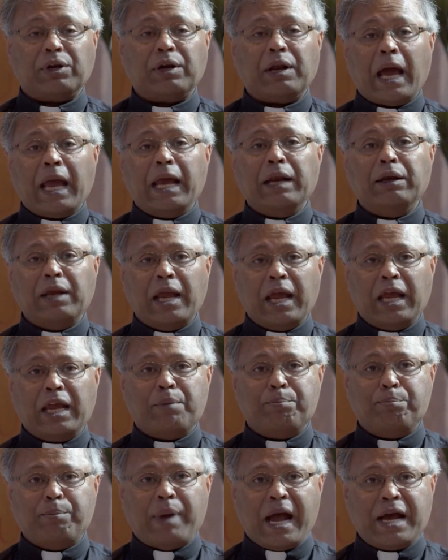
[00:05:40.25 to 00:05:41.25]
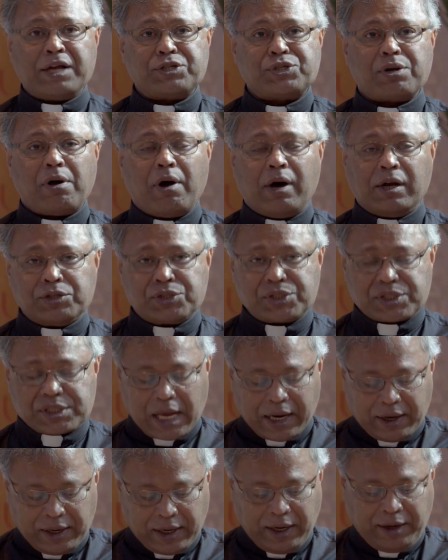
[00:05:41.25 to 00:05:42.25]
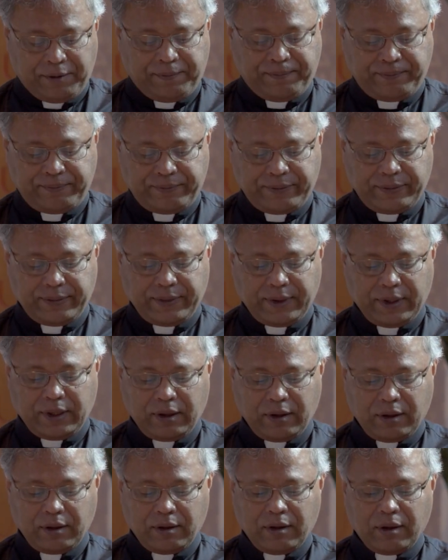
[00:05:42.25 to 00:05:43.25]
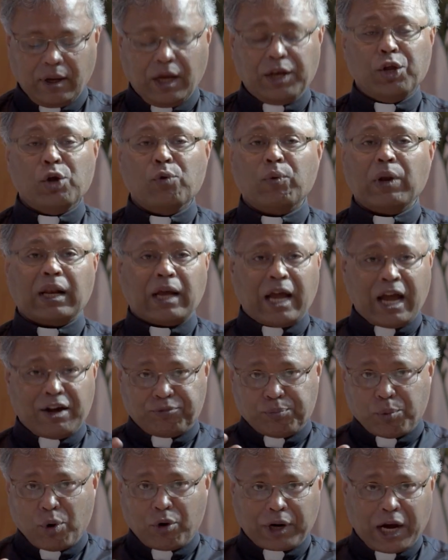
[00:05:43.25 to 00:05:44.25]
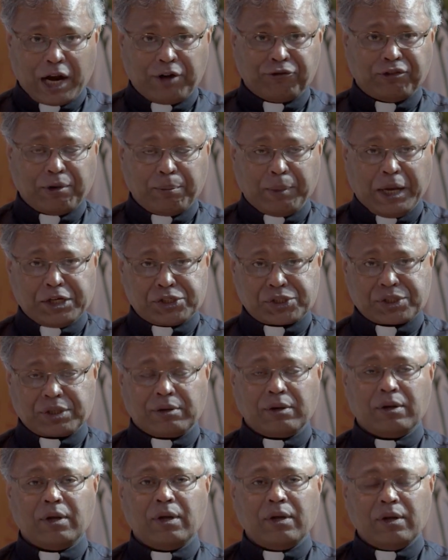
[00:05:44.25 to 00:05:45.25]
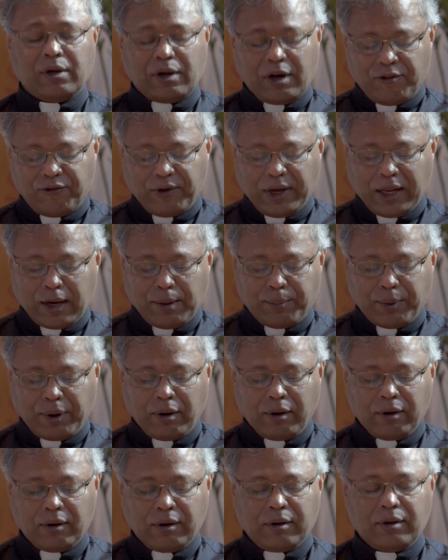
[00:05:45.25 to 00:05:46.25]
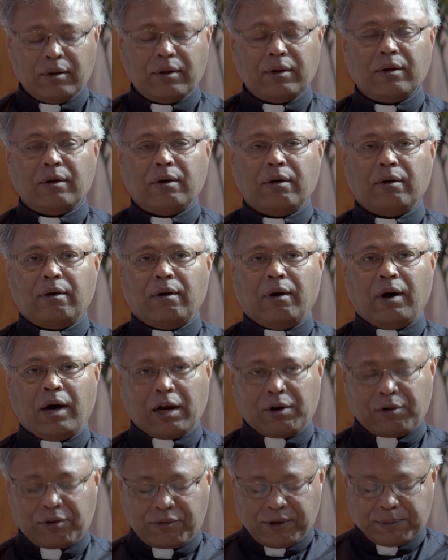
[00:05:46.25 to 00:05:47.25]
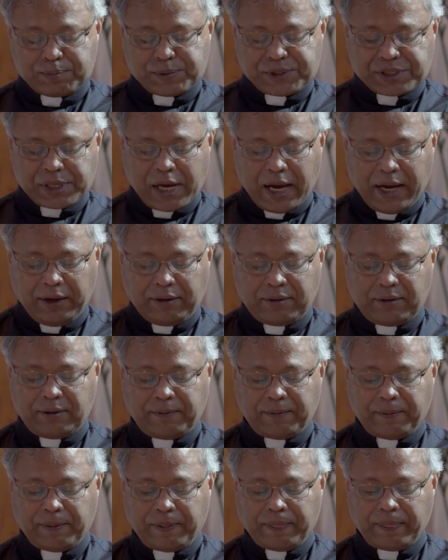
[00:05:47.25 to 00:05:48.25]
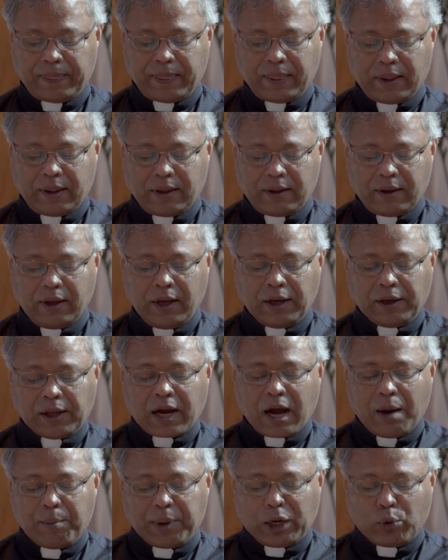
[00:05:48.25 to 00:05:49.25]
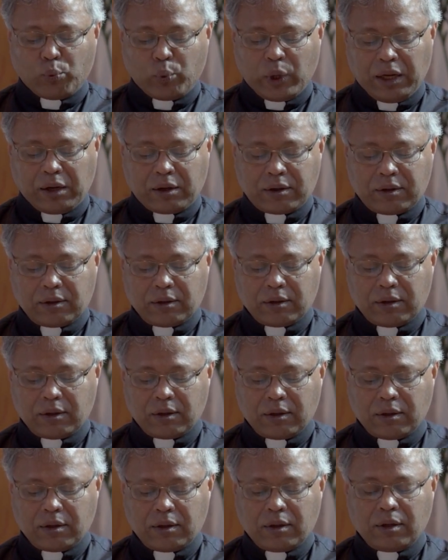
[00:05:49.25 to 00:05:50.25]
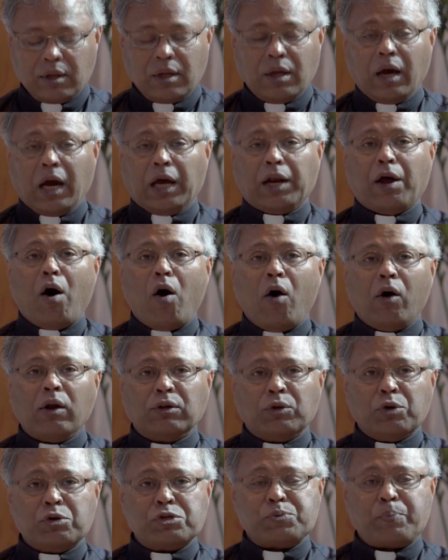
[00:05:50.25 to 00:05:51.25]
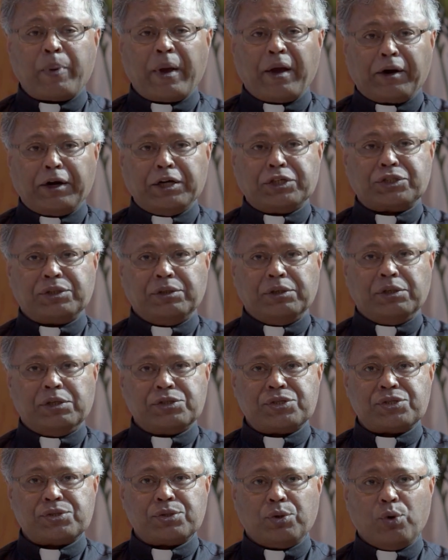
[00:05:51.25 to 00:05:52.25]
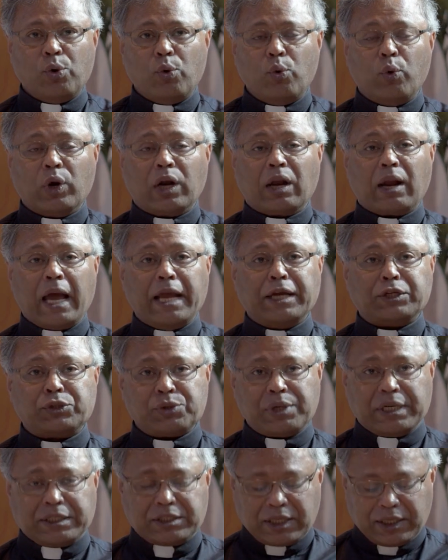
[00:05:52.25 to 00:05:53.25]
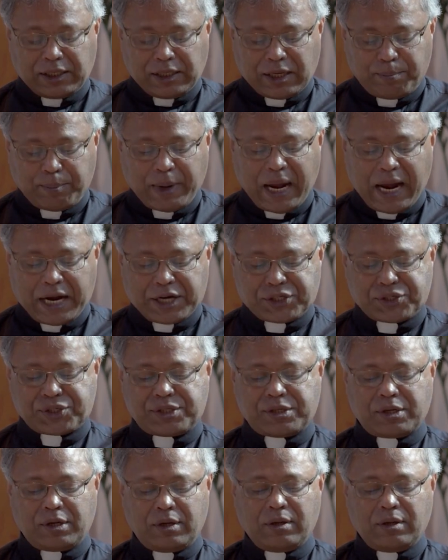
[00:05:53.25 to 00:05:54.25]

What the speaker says: a.m. Mass on Sunday. And you will have more information available on our website in the coming week. And all those parishioners who would like to attend the Mass,